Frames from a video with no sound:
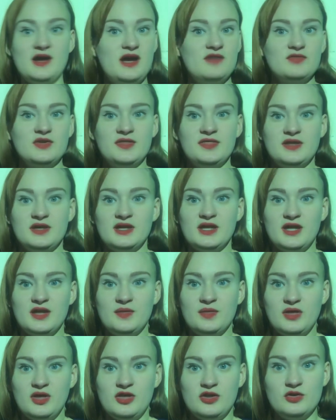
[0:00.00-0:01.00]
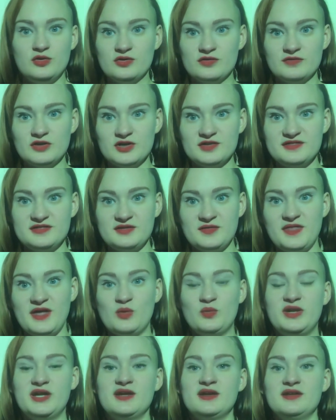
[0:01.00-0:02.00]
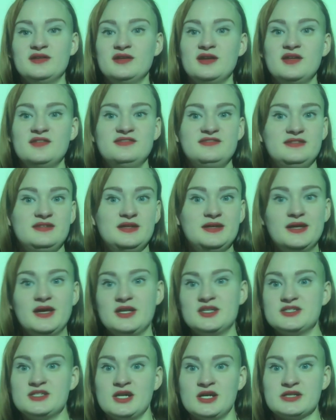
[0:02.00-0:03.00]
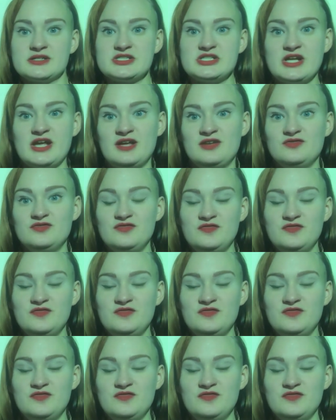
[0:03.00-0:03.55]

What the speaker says: Everything in the universe that we can see and touch and